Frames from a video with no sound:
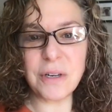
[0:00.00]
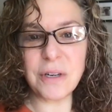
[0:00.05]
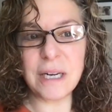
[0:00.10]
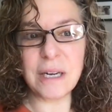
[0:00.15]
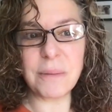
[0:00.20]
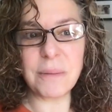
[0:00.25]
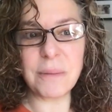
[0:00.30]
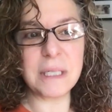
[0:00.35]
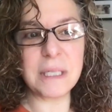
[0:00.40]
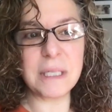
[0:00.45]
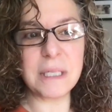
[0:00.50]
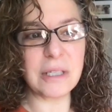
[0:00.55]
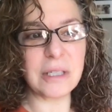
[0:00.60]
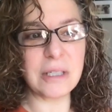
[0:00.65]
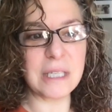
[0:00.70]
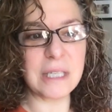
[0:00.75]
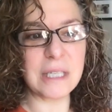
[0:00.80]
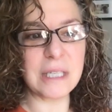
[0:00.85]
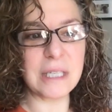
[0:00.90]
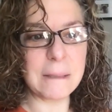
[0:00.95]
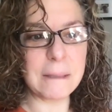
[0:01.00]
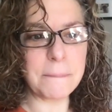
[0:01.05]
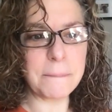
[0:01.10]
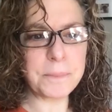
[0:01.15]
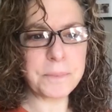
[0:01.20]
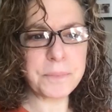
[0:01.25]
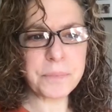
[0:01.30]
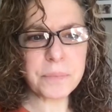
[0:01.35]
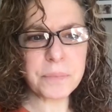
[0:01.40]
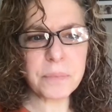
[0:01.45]
it out based on, like,
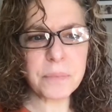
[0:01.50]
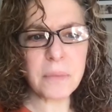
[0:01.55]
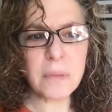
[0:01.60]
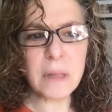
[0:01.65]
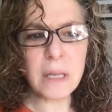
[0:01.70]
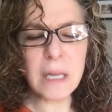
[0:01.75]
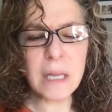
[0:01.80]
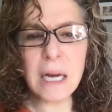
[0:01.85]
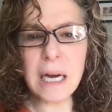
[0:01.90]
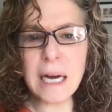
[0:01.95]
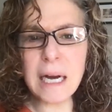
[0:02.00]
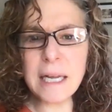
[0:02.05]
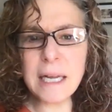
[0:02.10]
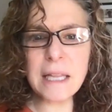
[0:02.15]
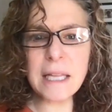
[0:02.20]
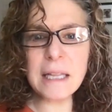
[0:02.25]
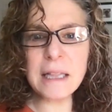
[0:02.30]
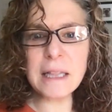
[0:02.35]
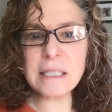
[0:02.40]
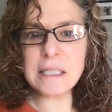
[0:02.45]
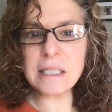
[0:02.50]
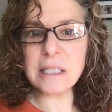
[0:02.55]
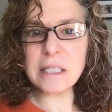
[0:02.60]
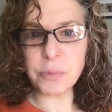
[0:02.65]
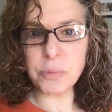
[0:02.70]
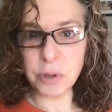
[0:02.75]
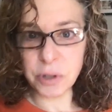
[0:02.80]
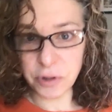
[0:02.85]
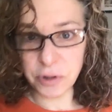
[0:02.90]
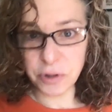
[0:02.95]
I think this is
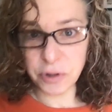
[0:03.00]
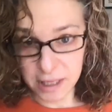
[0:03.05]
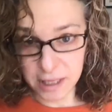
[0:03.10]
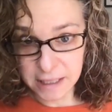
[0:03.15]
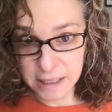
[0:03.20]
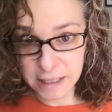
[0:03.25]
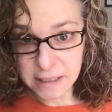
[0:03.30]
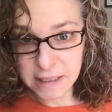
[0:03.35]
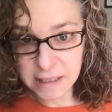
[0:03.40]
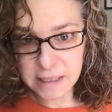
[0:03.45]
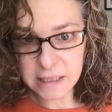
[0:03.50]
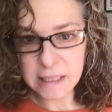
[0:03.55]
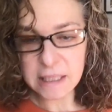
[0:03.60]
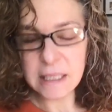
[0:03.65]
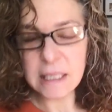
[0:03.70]
worth this.